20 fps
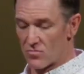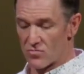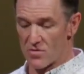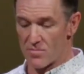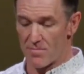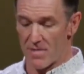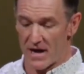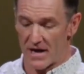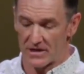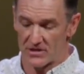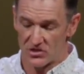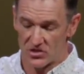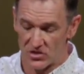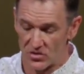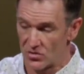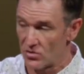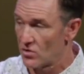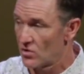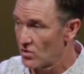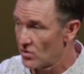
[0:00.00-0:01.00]
remind
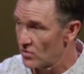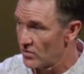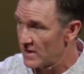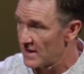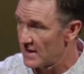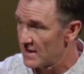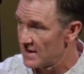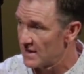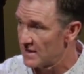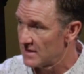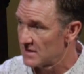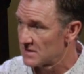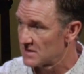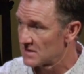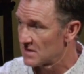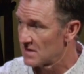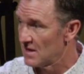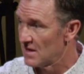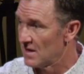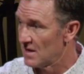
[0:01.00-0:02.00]
you who he
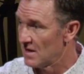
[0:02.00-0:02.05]
is